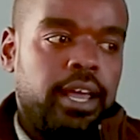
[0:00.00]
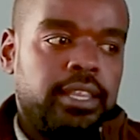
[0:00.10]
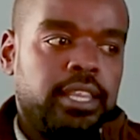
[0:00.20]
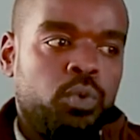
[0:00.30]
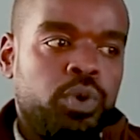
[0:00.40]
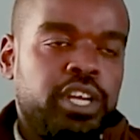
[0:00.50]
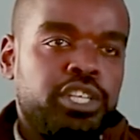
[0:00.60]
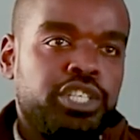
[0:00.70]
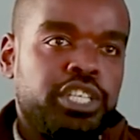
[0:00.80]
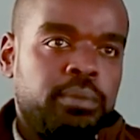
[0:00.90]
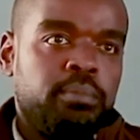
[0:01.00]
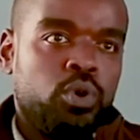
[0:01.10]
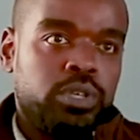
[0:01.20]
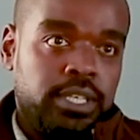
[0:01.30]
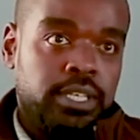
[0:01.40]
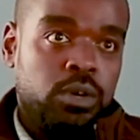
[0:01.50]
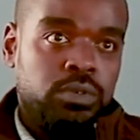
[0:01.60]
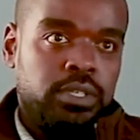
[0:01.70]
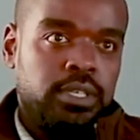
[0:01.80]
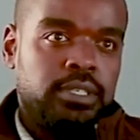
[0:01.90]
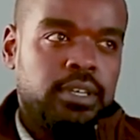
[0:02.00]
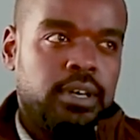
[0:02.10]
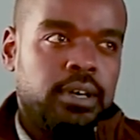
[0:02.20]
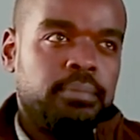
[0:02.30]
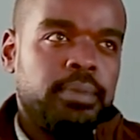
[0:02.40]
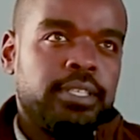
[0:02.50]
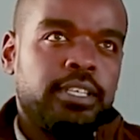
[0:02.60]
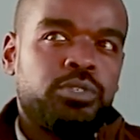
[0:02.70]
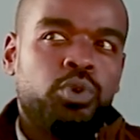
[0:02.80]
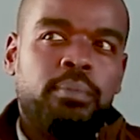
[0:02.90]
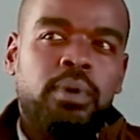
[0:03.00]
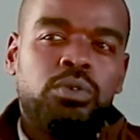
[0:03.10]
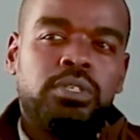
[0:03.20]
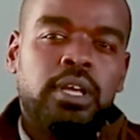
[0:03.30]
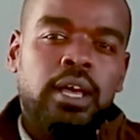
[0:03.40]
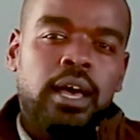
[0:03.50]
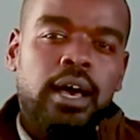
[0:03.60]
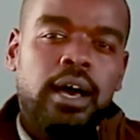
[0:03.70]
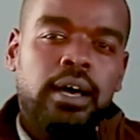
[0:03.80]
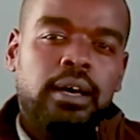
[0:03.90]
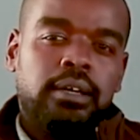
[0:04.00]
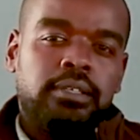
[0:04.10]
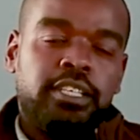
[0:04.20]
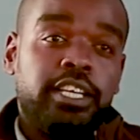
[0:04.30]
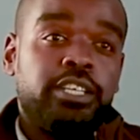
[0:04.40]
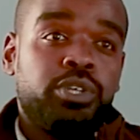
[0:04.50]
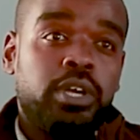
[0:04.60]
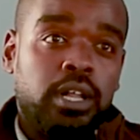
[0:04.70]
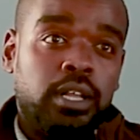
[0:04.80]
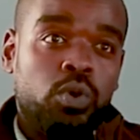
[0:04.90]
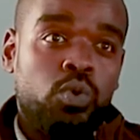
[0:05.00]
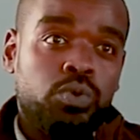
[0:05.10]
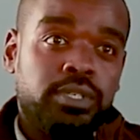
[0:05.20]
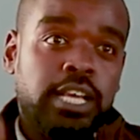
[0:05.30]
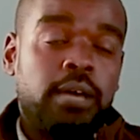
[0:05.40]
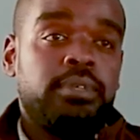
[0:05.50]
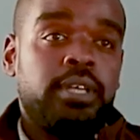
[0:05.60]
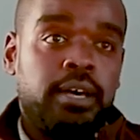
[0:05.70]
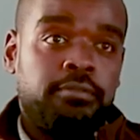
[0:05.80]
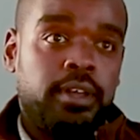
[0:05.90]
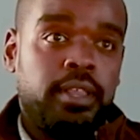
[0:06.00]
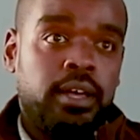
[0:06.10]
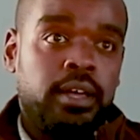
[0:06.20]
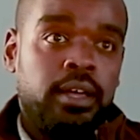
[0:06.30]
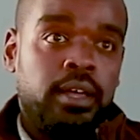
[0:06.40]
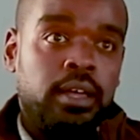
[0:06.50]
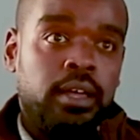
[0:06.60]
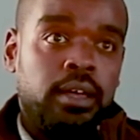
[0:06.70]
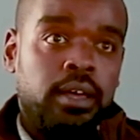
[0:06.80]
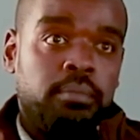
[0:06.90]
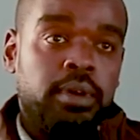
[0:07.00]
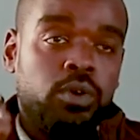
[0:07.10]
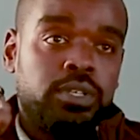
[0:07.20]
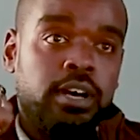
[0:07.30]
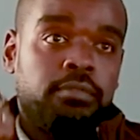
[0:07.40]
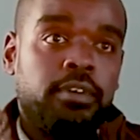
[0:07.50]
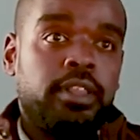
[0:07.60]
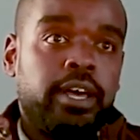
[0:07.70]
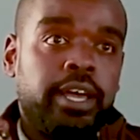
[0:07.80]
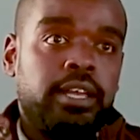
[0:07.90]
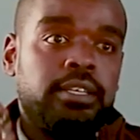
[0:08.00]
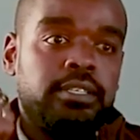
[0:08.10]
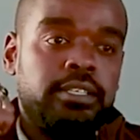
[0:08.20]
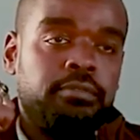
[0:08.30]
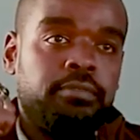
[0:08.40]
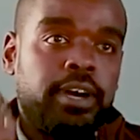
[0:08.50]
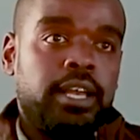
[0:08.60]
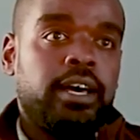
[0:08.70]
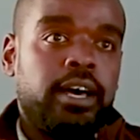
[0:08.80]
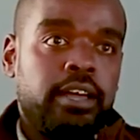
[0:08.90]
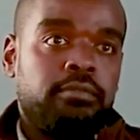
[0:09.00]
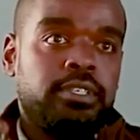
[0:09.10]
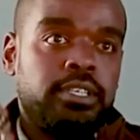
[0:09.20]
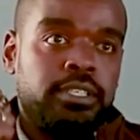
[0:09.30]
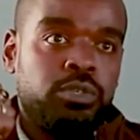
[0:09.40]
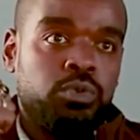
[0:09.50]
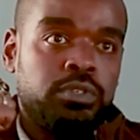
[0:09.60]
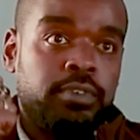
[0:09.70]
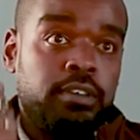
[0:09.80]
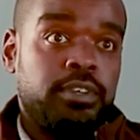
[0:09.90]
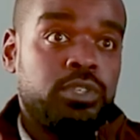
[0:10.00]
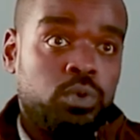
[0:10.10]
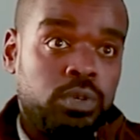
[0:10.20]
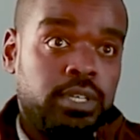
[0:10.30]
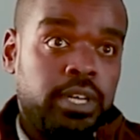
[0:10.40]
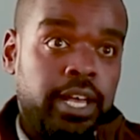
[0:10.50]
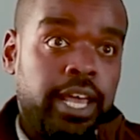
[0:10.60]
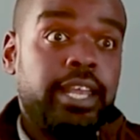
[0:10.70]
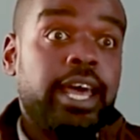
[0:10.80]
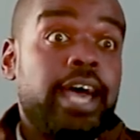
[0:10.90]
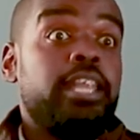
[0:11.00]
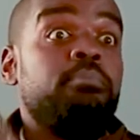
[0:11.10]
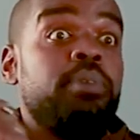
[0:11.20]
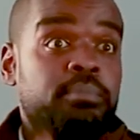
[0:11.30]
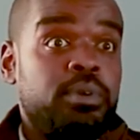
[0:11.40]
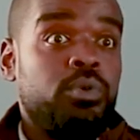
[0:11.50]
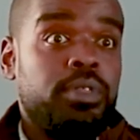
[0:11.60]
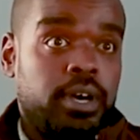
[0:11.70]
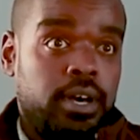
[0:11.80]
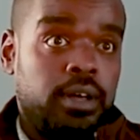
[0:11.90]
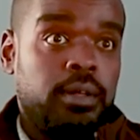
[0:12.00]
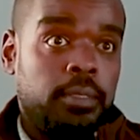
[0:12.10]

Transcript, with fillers: And the way she brought it out, it's a, it's a story about a teenage girl who stabs her father because her father had defiled her ever since she was five years old and had a baby with her.